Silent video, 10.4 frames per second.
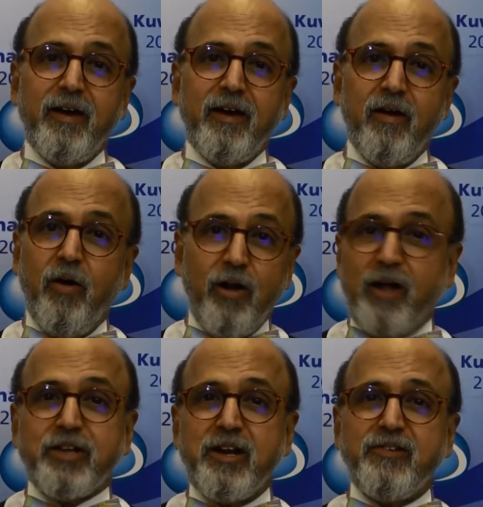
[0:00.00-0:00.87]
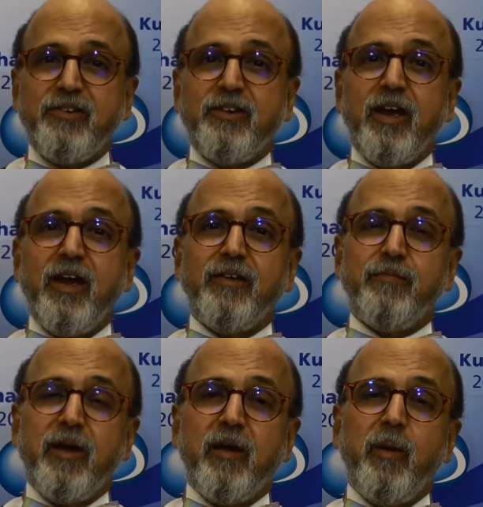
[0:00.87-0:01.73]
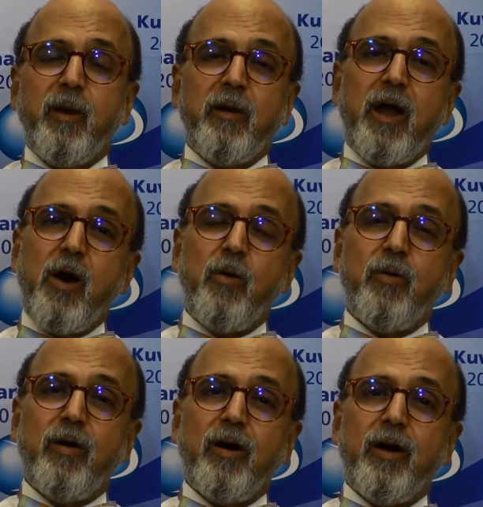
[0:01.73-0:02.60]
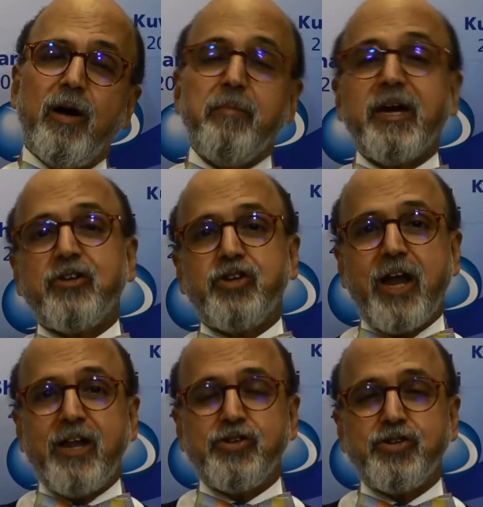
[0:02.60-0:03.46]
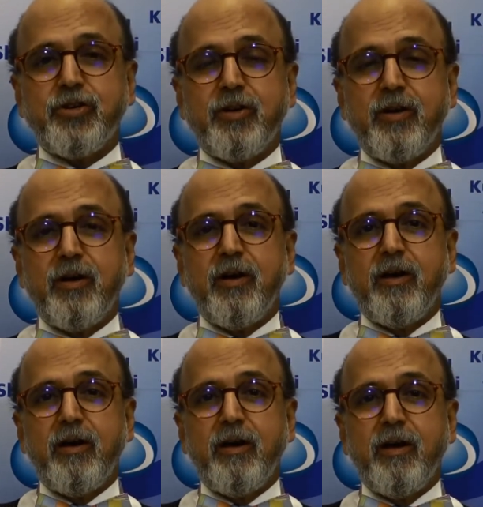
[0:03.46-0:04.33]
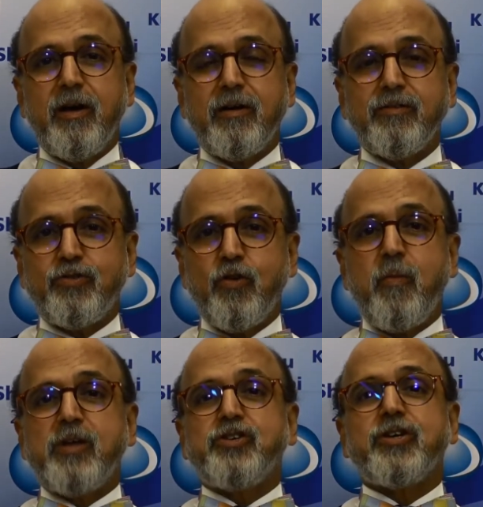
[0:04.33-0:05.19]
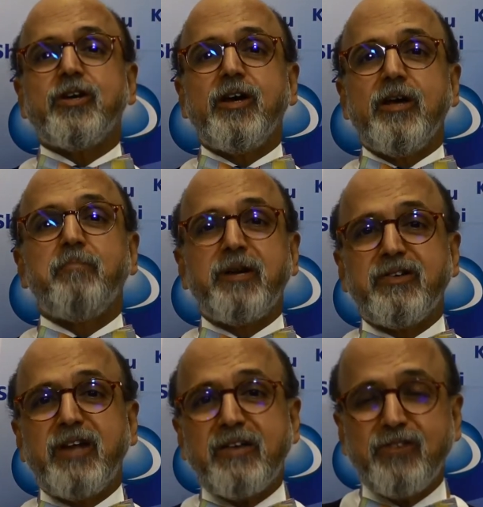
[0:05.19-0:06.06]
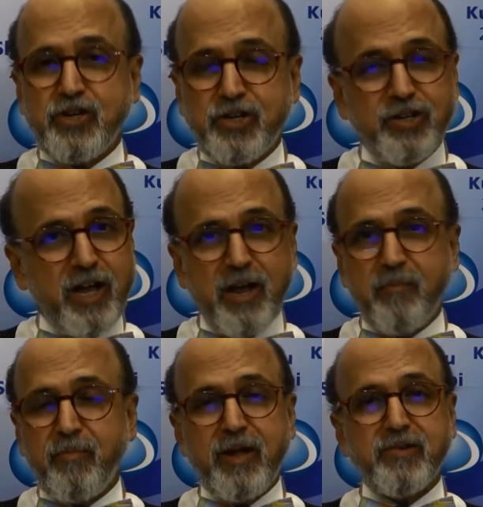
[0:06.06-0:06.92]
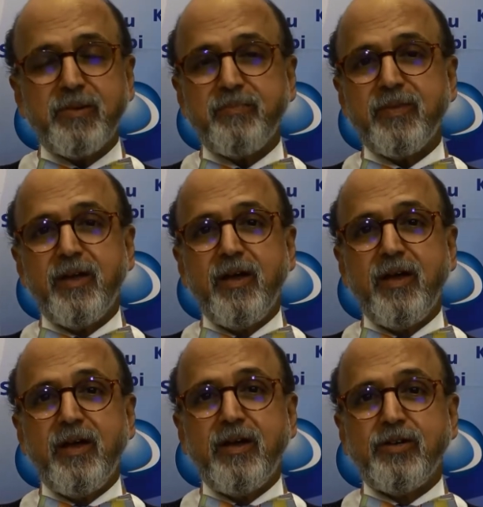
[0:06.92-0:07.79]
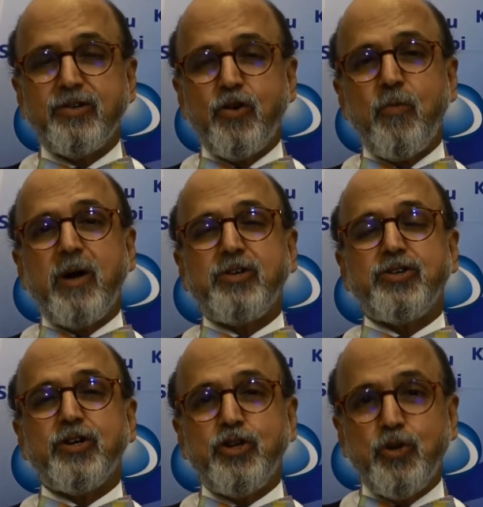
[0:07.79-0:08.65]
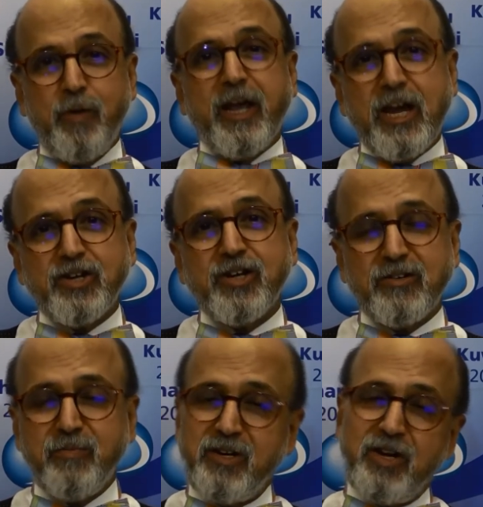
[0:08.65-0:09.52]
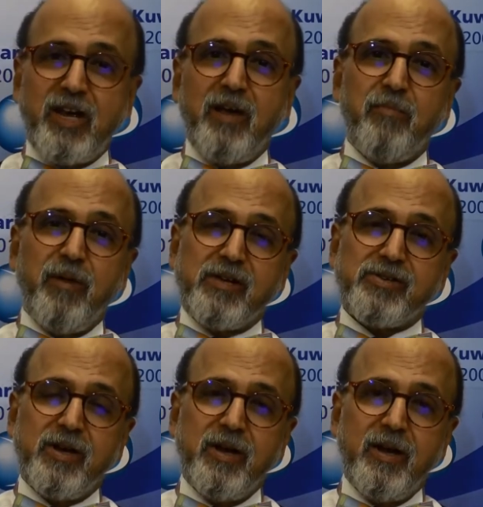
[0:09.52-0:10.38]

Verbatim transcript: The whole authenticity is becoming now a bigger challenge. So much impersonation taking place, so much duplication has been taking place